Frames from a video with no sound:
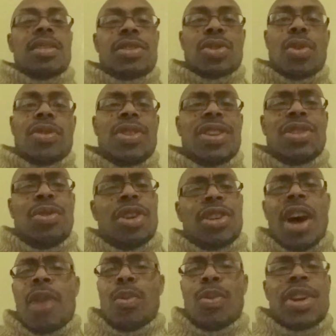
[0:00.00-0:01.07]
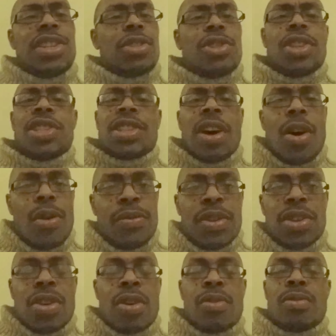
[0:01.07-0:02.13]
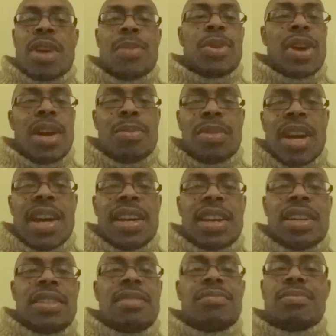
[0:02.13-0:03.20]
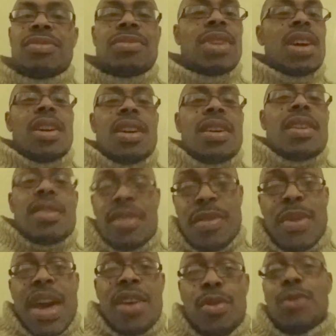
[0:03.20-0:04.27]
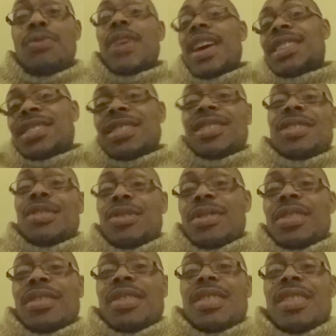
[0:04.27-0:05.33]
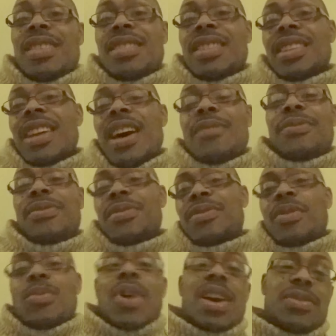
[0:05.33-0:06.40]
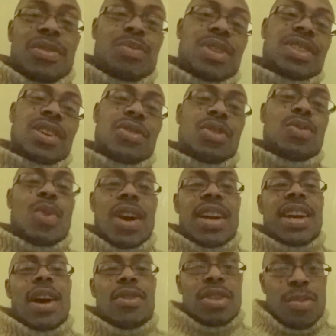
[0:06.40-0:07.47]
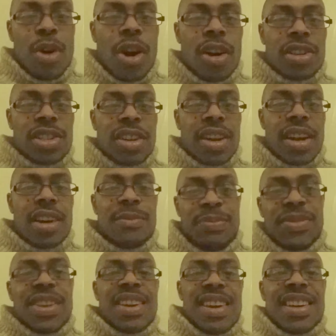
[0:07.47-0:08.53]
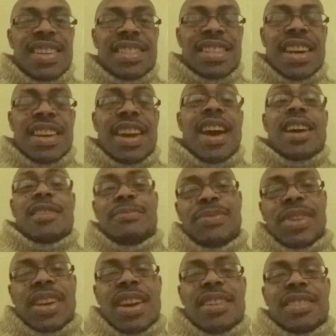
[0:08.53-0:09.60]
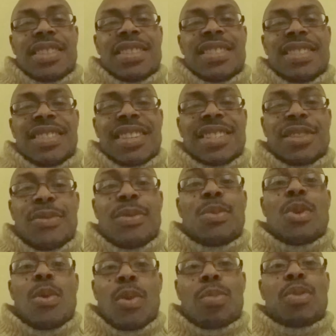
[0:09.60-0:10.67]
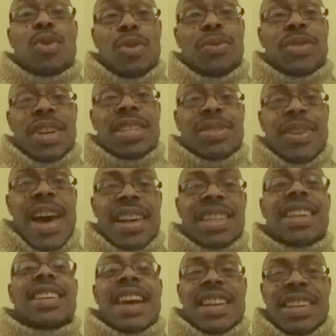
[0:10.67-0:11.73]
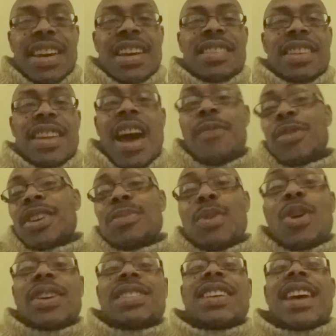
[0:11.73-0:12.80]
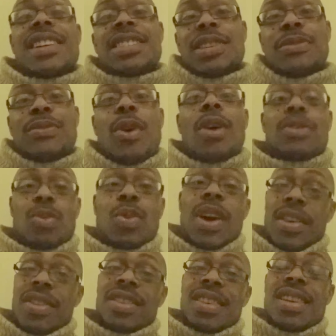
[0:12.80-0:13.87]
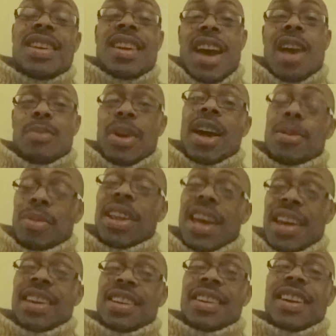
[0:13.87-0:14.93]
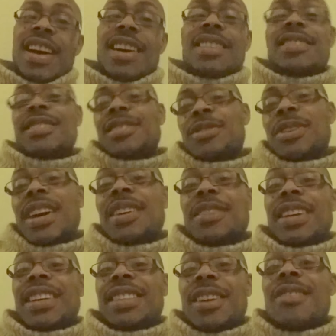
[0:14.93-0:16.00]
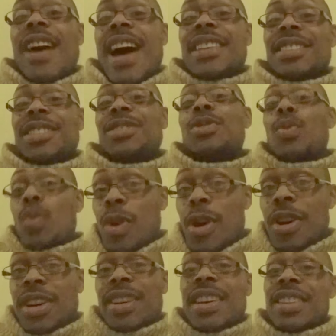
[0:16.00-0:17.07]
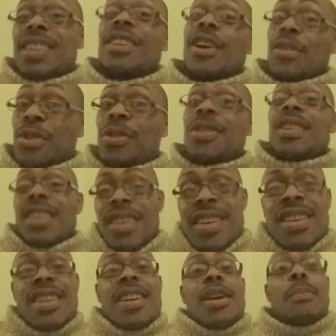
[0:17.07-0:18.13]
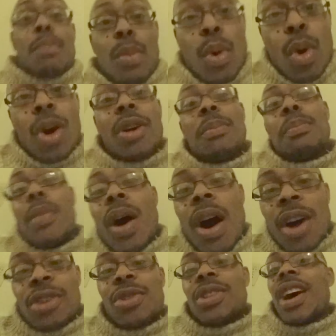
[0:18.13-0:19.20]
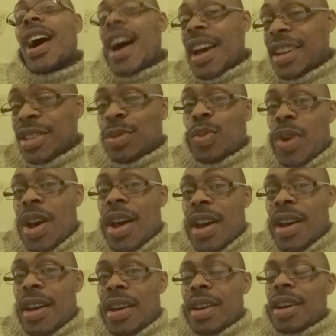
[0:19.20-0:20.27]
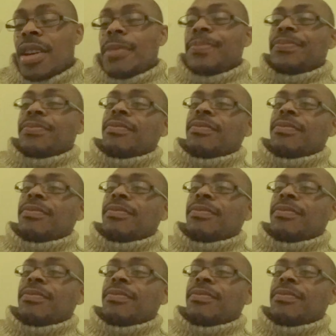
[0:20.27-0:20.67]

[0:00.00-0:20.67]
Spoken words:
So you can do the dot research yourself, you know, Abraham Lincoln, the man who faced to the left away from his other white counterparts, okay, said, hey, okay, the Civil War will prove this fact, and they did. And African-Americans actually fought with Abraham Lincoln, okay? So they can get their asses to work in another... more modernized way, okay?